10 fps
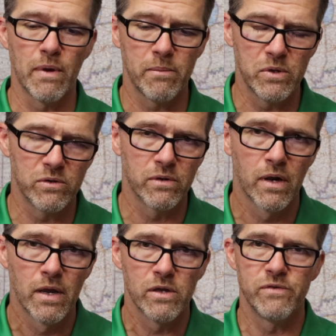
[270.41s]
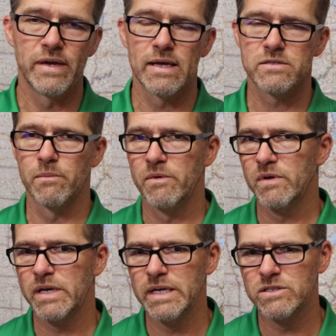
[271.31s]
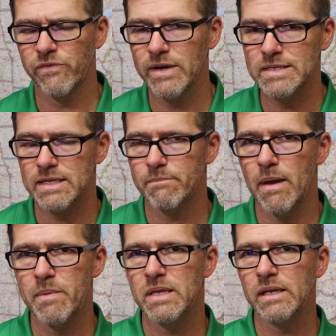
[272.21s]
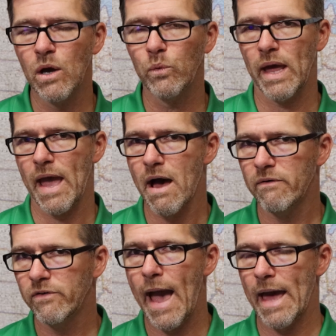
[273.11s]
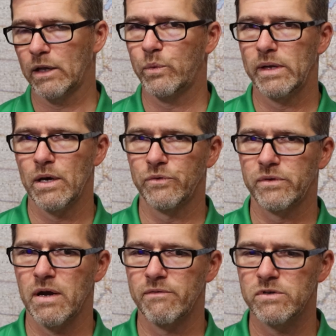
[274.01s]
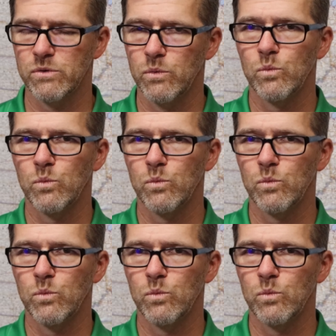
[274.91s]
Maybe you've got some of your kids' friends that maybe they don't have adequate health coverage.